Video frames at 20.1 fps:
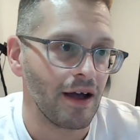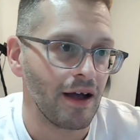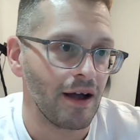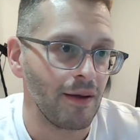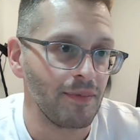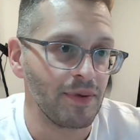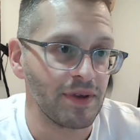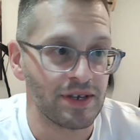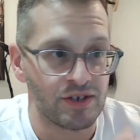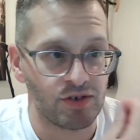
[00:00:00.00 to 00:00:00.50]

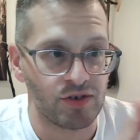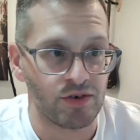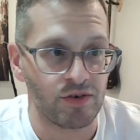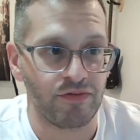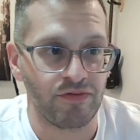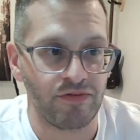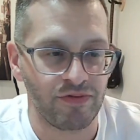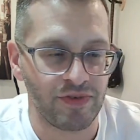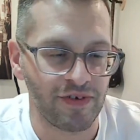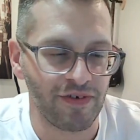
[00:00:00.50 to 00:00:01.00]
Because
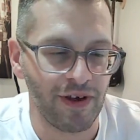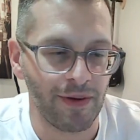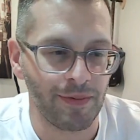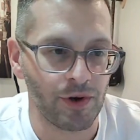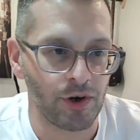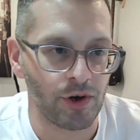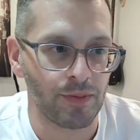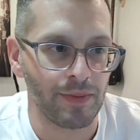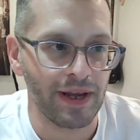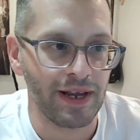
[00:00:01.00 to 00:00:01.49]
you've developed
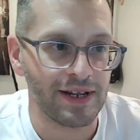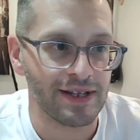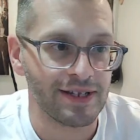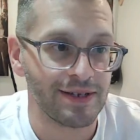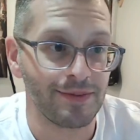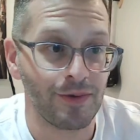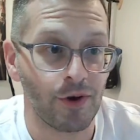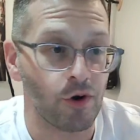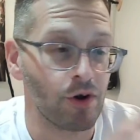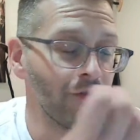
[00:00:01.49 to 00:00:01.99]
your own
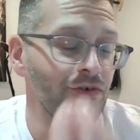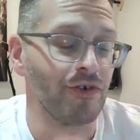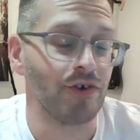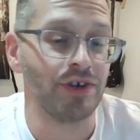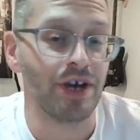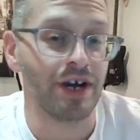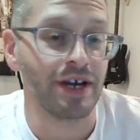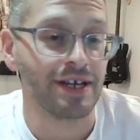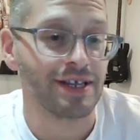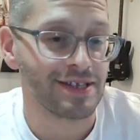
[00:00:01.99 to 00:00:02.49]
mechanism, or if you're
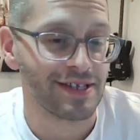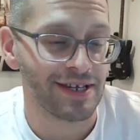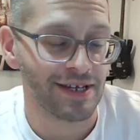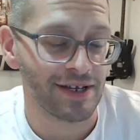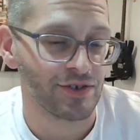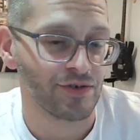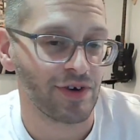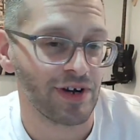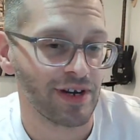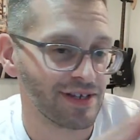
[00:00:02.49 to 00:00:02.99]
young in
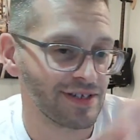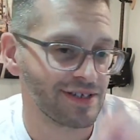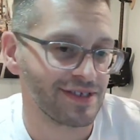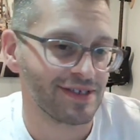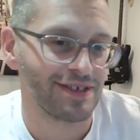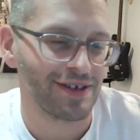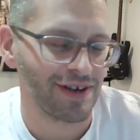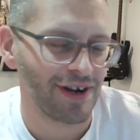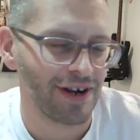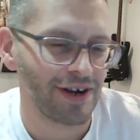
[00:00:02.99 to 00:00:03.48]
sales, right? Because
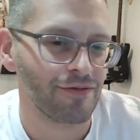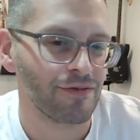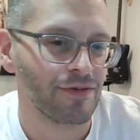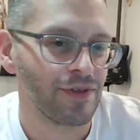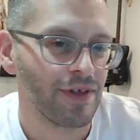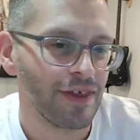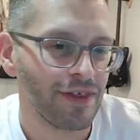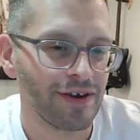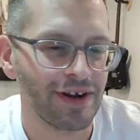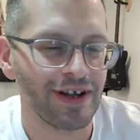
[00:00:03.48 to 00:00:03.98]
they're
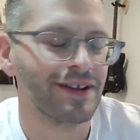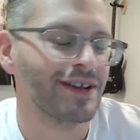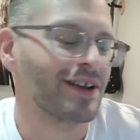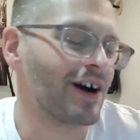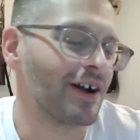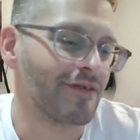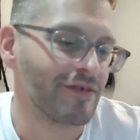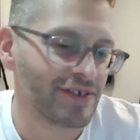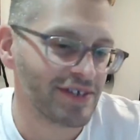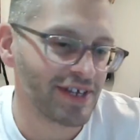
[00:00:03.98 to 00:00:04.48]
not
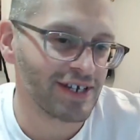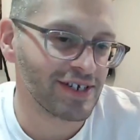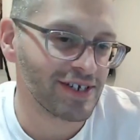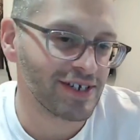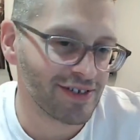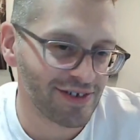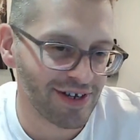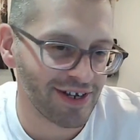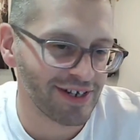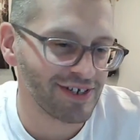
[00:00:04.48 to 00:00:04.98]

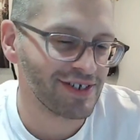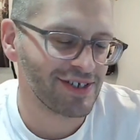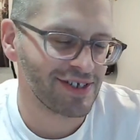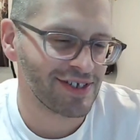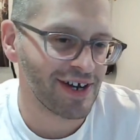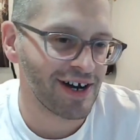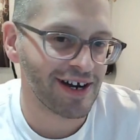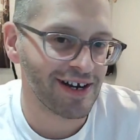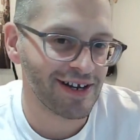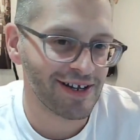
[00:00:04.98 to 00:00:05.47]
conversations. You're not just
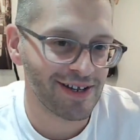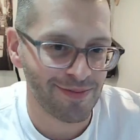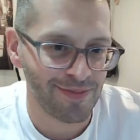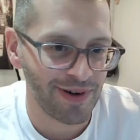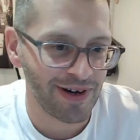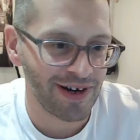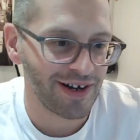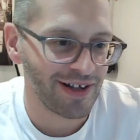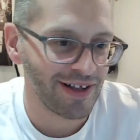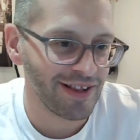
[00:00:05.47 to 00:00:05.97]
talking to
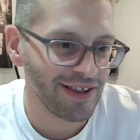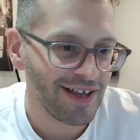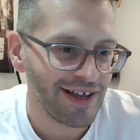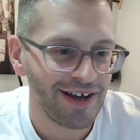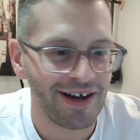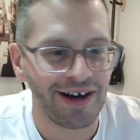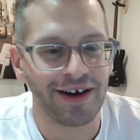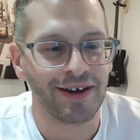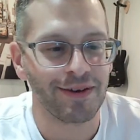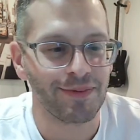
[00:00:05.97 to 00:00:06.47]
Paul
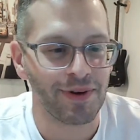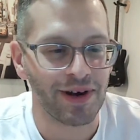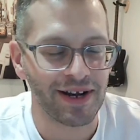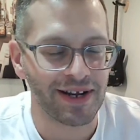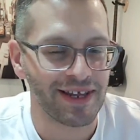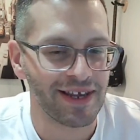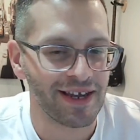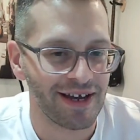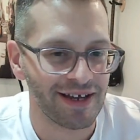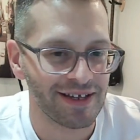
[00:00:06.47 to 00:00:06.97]
on a
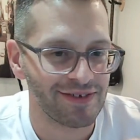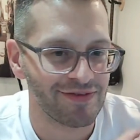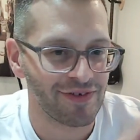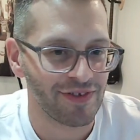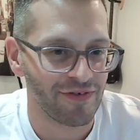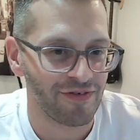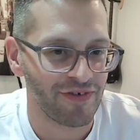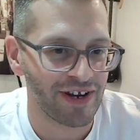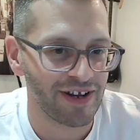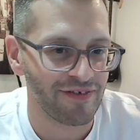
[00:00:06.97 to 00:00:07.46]
podcast for the
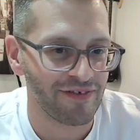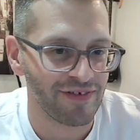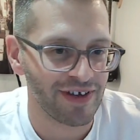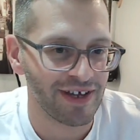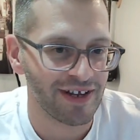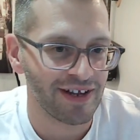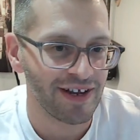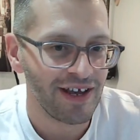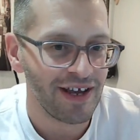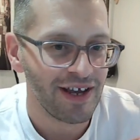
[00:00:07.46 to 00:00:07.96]
fun of
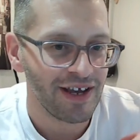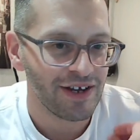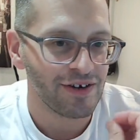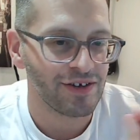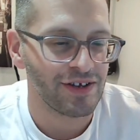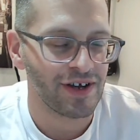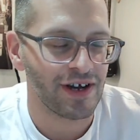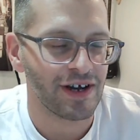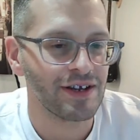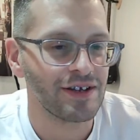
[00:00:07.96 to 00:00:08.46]
it. You're
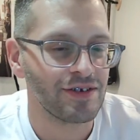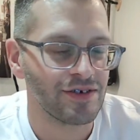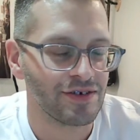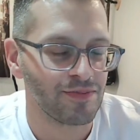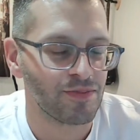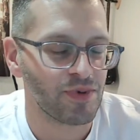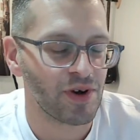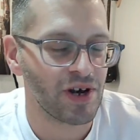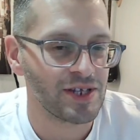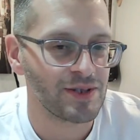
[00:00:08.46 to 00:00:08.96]
talking to a
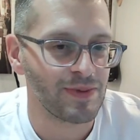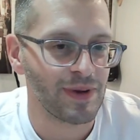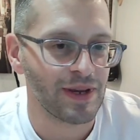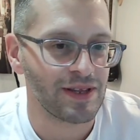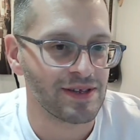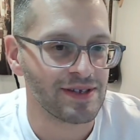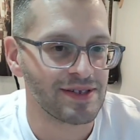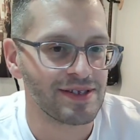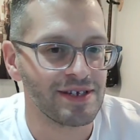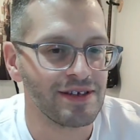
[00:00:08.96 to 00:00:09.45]
prospect
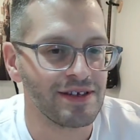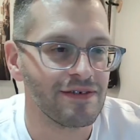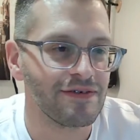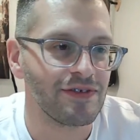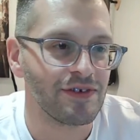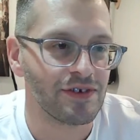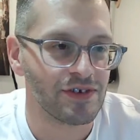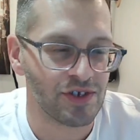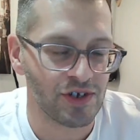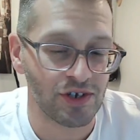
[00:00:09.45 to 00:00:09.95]
to see if
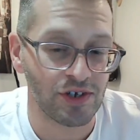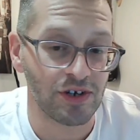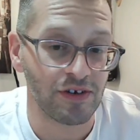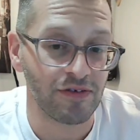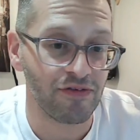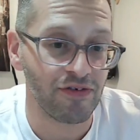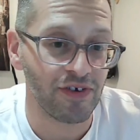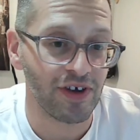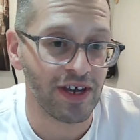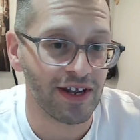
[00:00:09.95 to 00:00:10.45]
there's a good
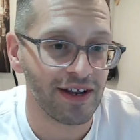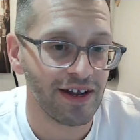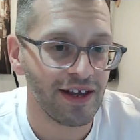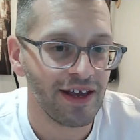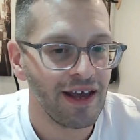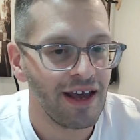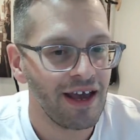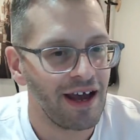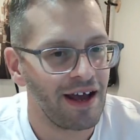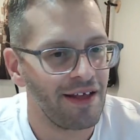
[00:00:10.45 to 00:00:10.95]
fit. Yeah.